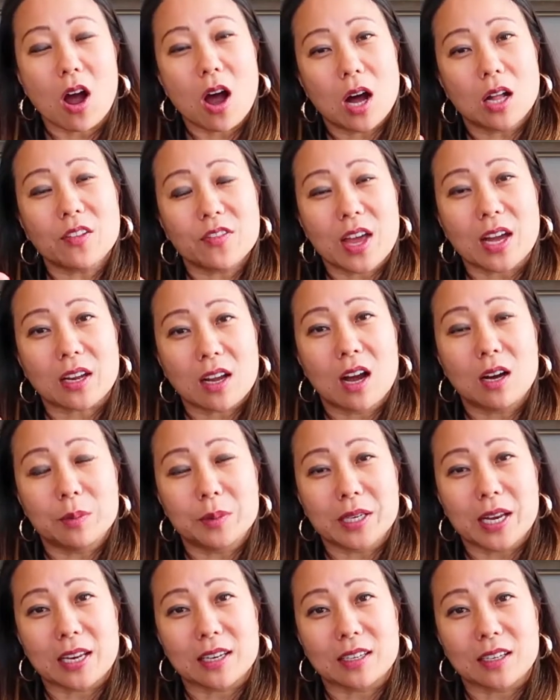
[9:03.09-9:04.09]
All of that
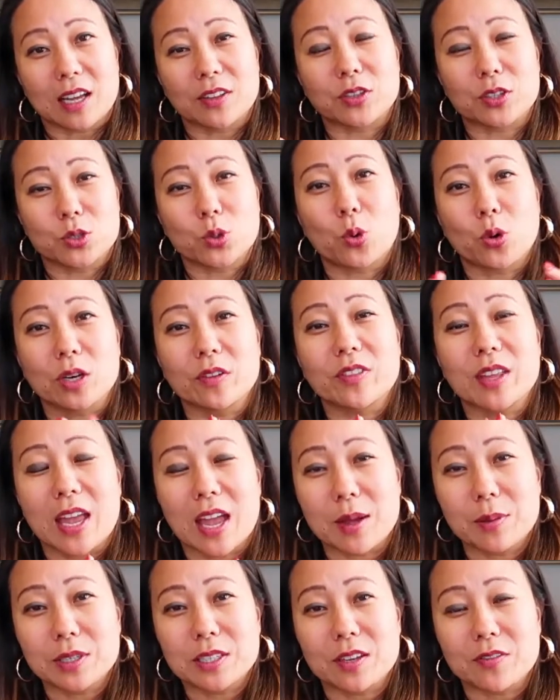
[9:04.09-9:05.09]
culminated toward the
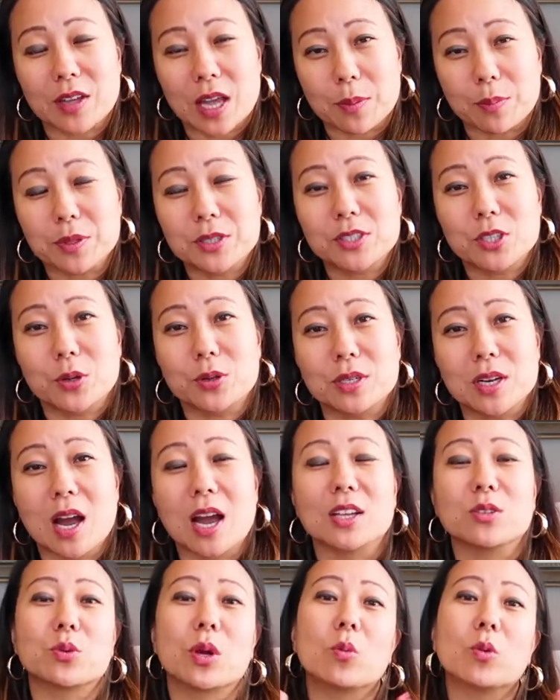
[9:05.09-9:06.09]
end of episode
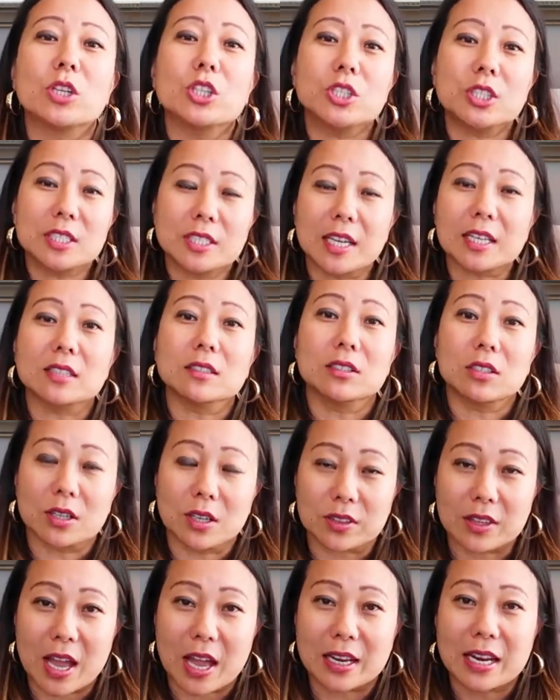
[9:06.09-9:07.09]
9. So I wanted you to take a look
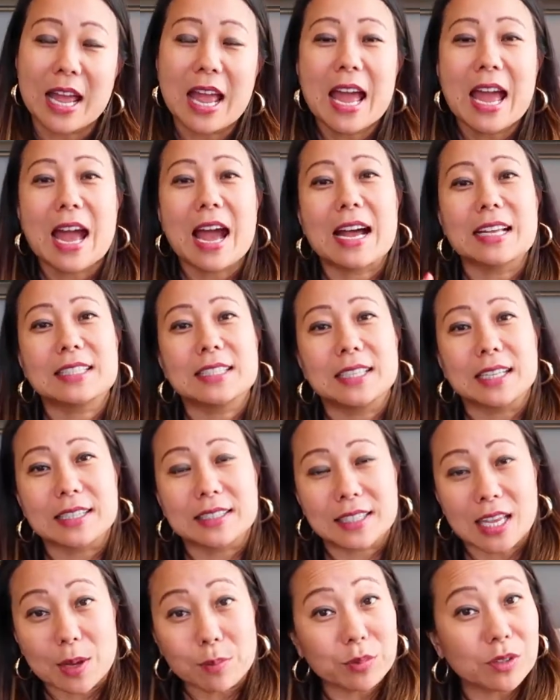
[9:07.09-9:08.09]
at that as an
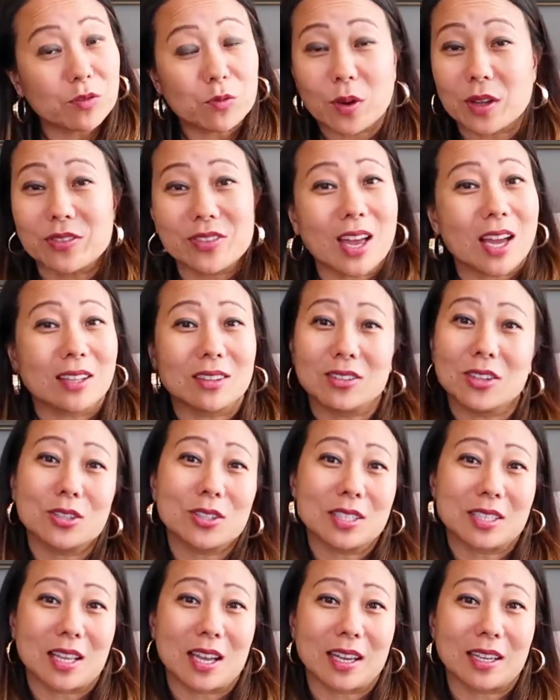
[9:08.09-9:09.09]
example of what that
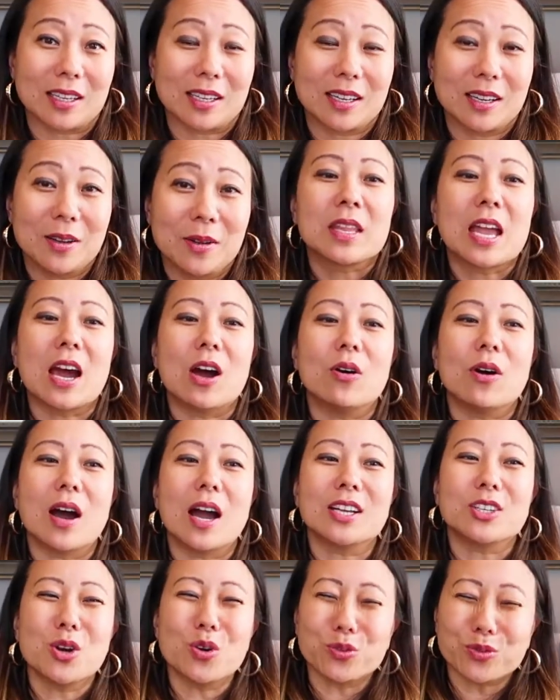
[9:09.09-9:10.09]
looks like. Now,
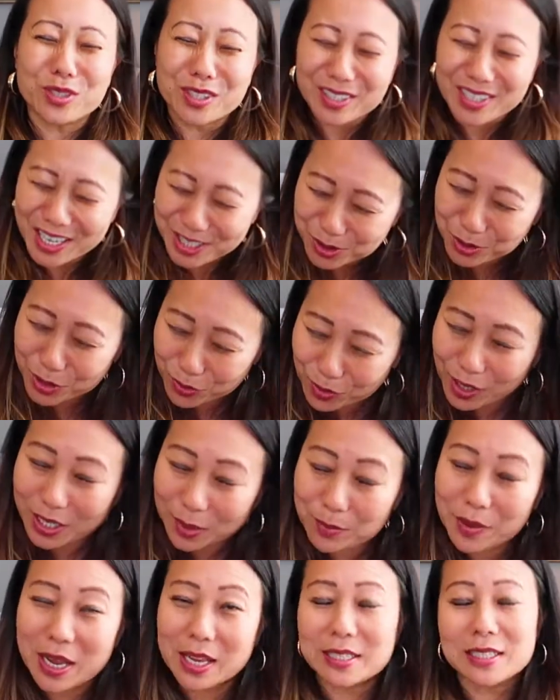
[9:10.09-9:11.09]
I don't necessarily
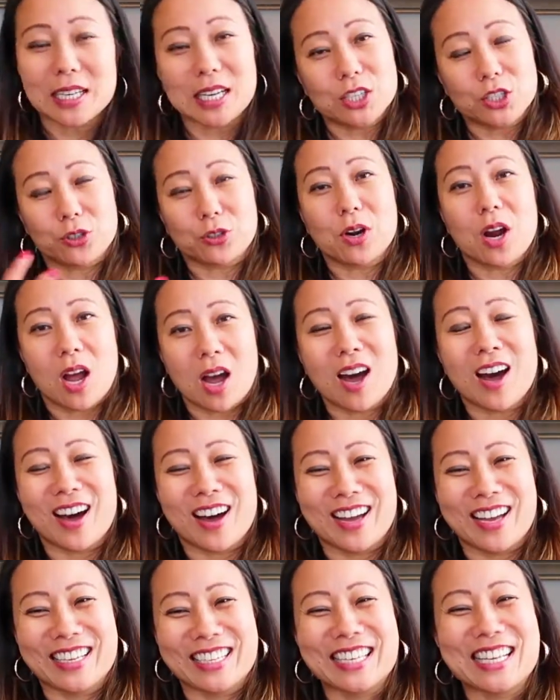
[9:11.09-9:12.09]
recommend in your
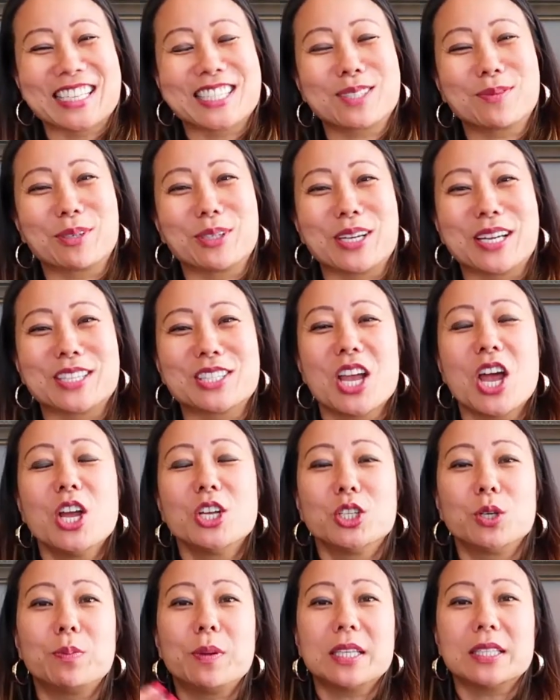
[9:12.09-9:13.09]
Han experience
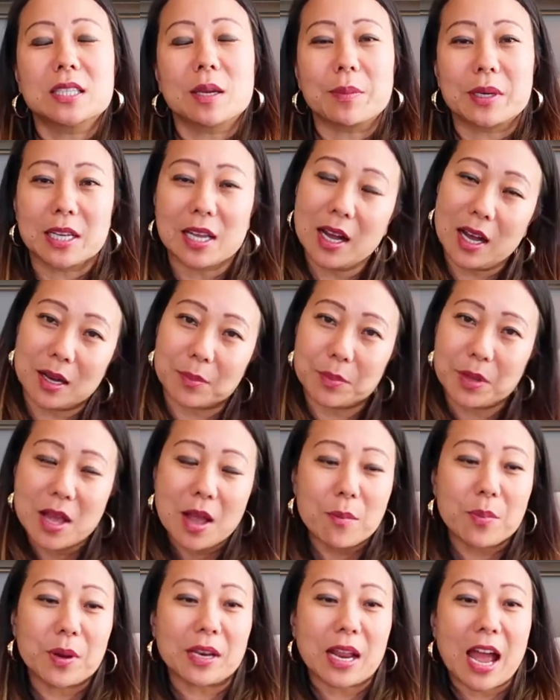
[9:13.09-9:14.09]
to beat somebody up,
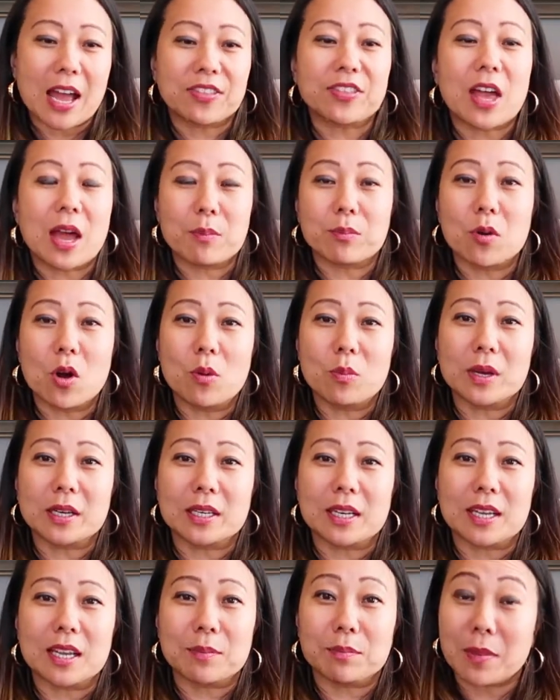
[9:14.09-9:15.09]
but at that moment,
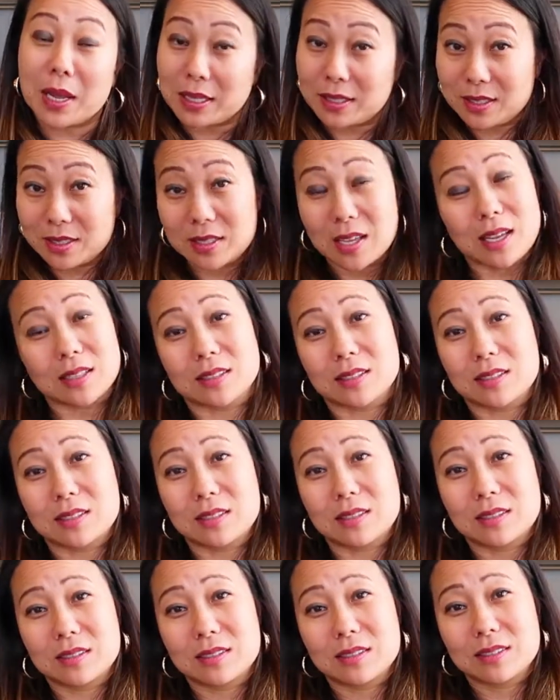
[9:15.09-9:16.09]
it made
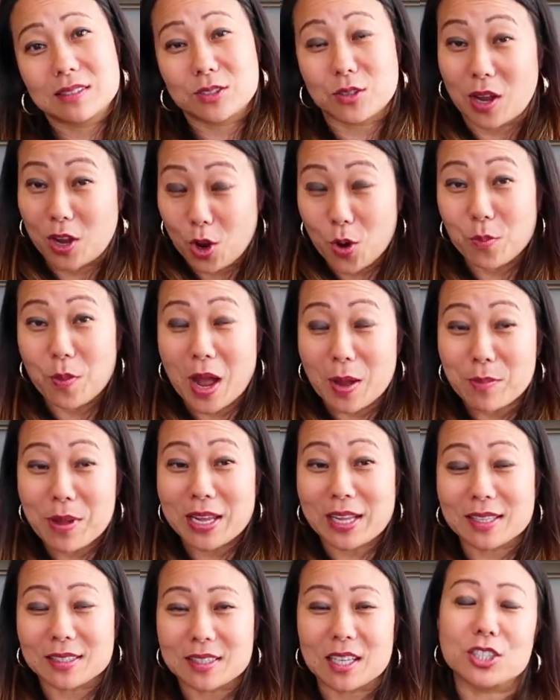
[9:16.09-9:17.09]
sense. So I hope I'm
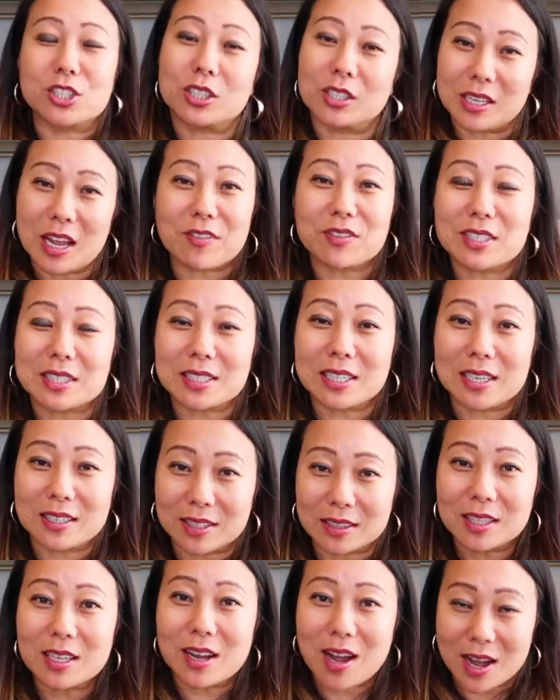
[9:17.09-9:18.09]
making sense. You're going to have to see it
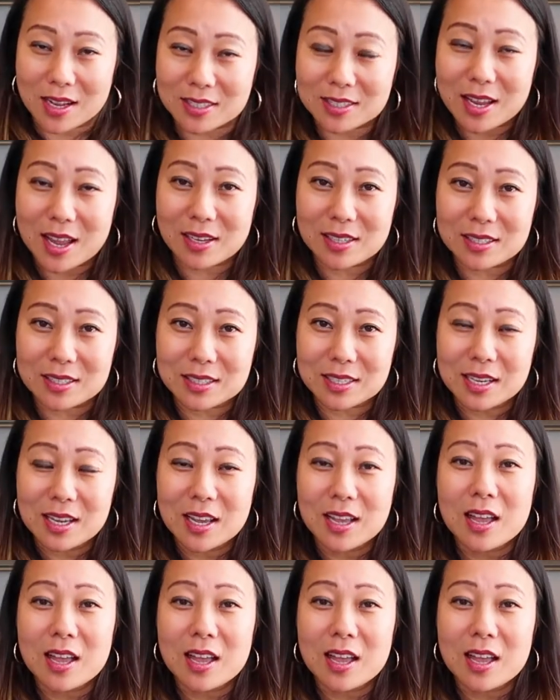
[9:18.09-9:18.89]
in context.